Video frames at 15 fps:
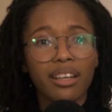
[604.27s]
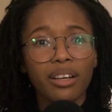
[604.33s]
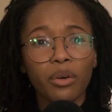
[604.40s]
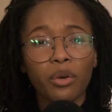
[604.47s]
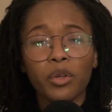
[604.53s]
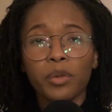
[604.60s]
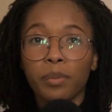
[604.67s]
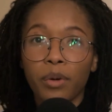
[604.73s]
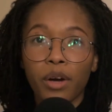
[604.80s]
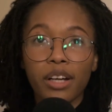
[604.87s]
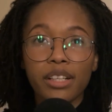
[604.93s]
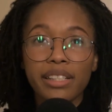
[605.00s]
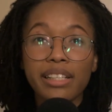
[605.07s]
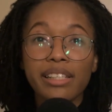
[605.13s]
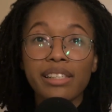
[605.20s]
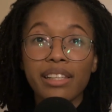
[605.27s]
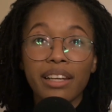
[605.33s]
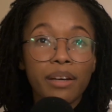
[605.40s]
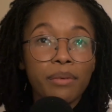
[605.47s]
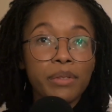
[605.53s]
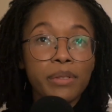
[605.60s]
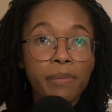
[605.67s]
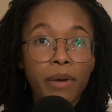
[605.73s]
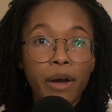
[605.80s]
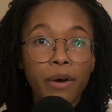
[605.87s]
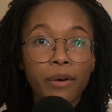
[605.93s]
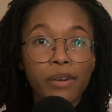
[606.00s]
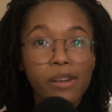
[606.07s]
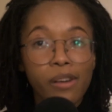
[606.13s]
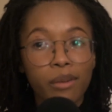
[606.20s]
old projects that I was
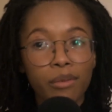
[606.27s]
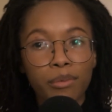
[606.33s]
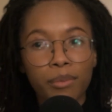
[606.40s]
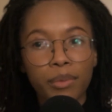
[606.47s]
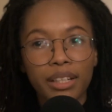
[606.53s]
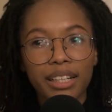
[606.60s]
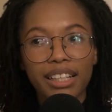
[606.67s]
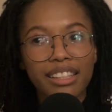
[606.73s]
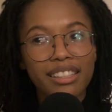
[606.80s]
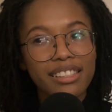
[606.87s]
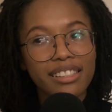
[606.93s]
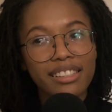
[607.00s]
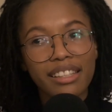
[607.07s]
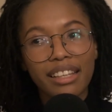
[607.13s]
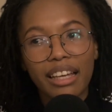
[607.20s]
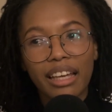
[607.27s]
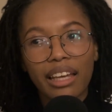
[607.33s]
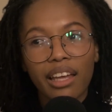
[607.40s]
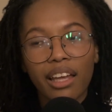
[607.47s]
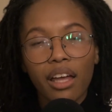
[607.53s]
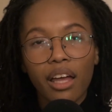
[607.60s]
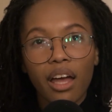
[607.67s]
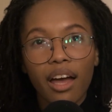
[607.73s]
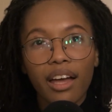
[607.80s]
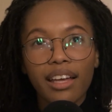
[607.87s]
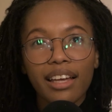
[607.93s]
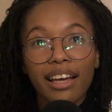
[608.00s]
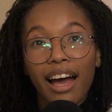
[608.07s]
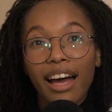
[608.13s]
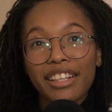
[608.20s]
proud of, but
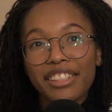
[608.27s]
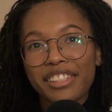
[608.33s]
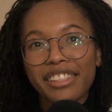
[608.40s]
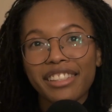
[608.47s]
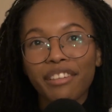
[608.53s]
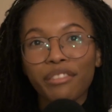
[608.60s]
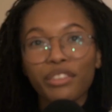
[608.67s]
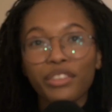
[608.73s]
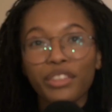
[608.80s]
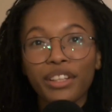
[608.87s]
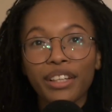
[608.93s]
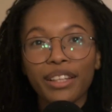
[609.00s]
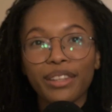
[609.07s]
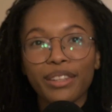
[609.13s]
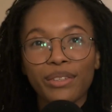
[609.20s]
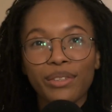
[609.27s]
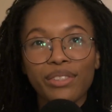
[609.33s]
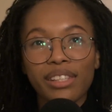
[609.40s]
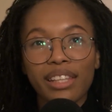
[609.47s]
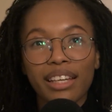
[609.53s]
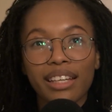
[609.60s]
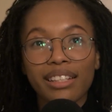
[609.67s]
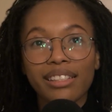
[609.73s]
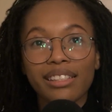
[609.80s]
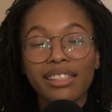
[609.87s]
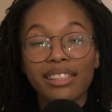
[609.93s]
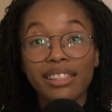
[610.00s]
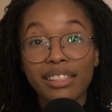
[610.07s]
I just never look at those things. It's